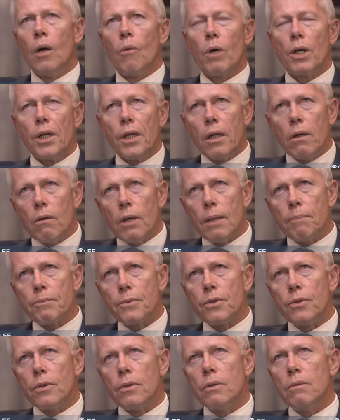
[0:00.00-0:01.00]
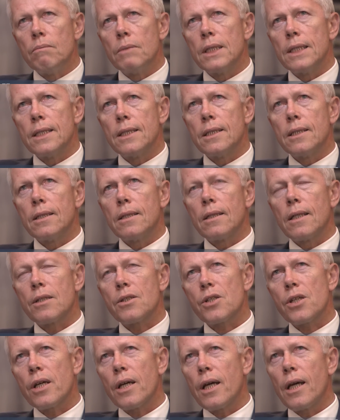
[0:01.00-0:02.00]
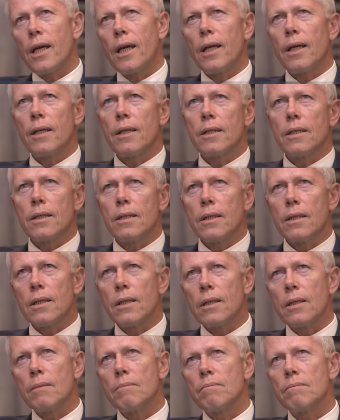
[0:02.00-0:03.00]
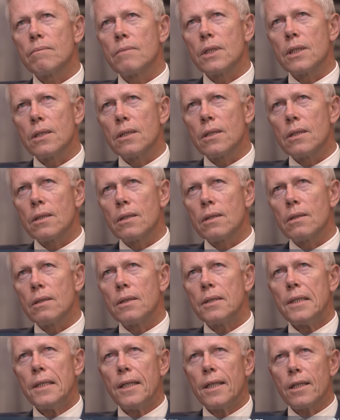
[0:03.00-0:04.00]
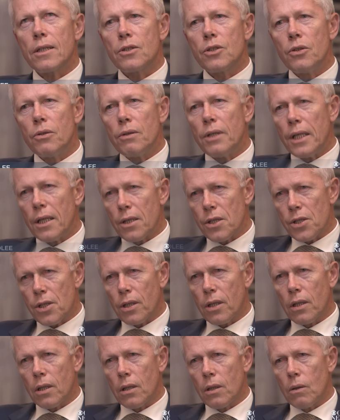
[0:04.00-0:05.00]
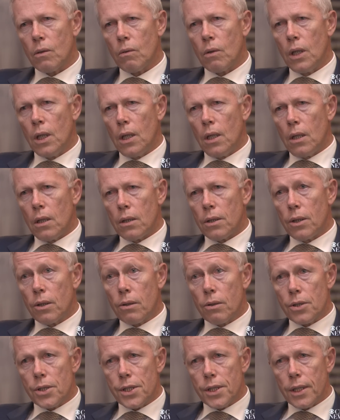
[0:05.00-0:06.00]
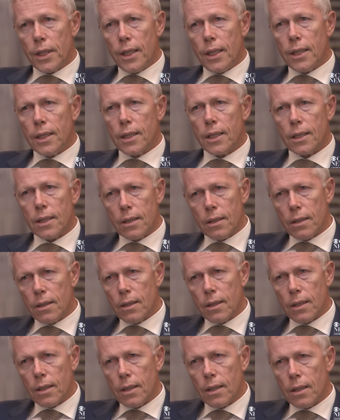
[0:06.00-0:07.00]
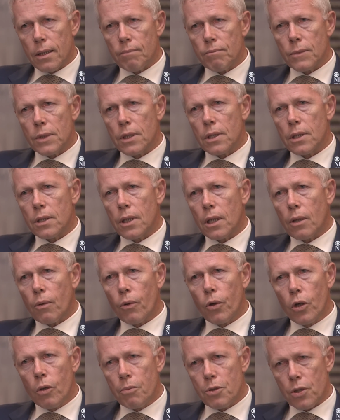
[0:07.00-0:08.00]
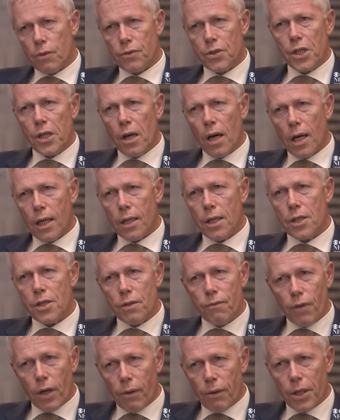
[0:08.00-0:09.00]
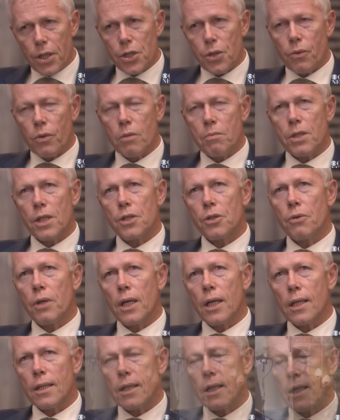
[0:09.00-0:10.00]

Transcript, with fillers: Well, you know, up to uh, let's say um, uh, a year, two years ago, you could see that um, uh, the groups of jihadis, the various groups that you had,